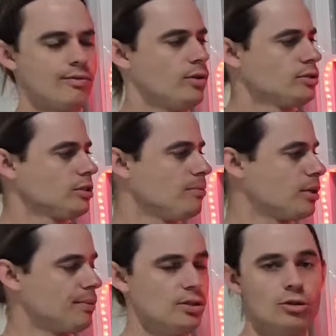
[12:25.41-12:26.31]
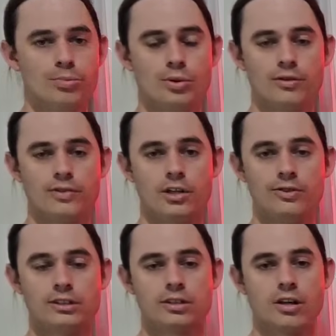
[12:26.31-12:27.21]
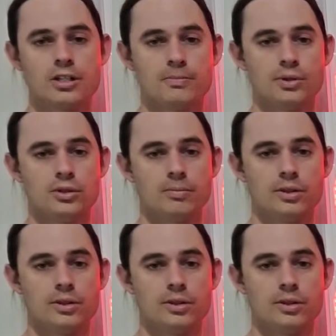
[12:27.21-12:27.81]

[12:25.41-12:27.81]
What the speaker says: We've also probably all bought Evolving Skies booster